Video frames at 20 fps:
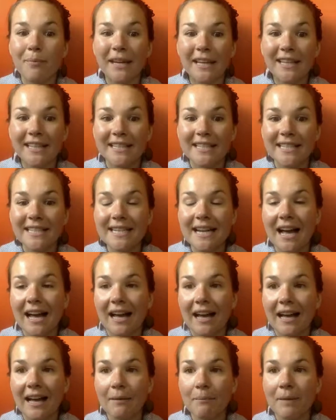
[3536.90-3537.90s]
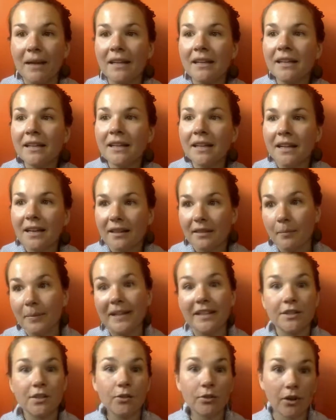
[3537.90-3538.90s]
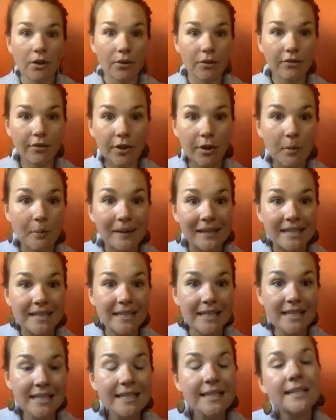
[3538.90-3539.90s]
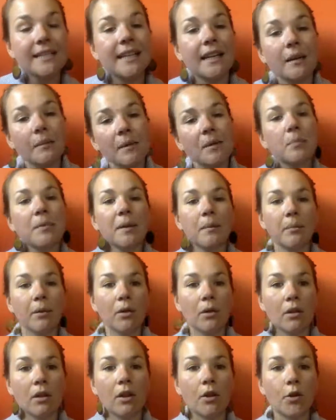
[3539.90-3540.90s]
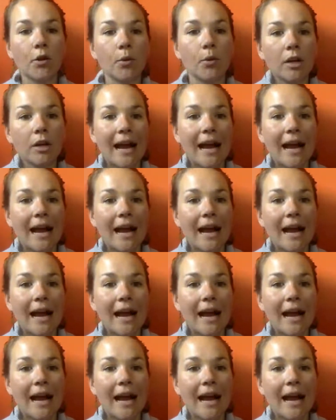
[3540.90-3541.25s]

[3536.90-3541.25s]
biggest growth for your business. It's going to be people who are